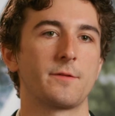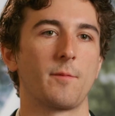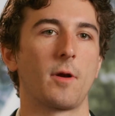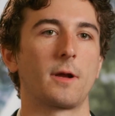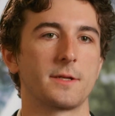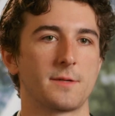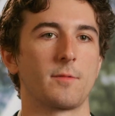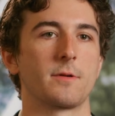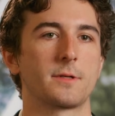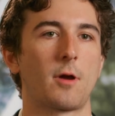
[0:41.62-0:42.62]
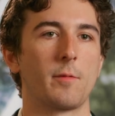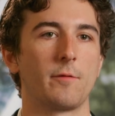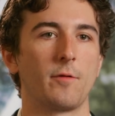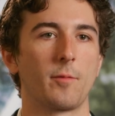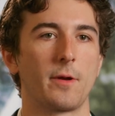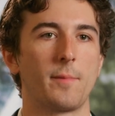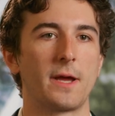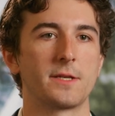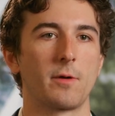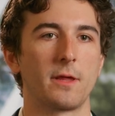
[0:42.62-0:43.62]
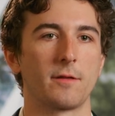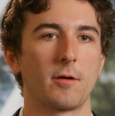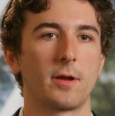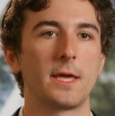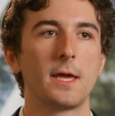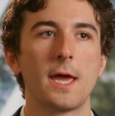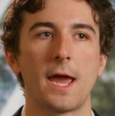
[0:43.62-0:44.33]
from our customers' carbon footprint by 2030.